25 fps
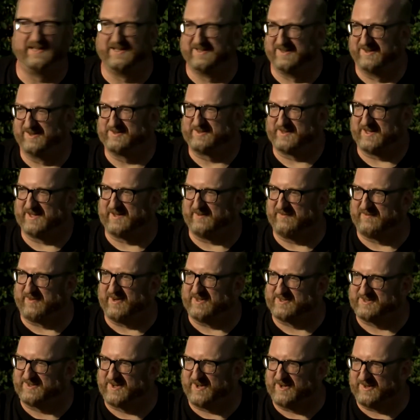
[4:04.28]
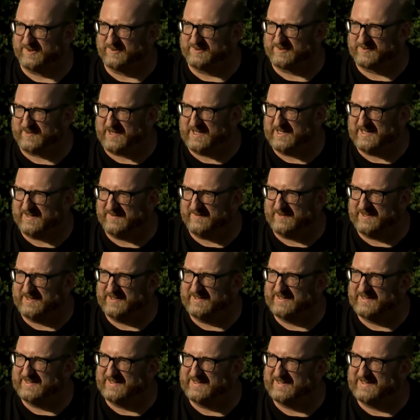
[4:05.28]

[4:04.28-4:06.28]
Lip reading: mean, he looks like he fucks goats, right? I mean,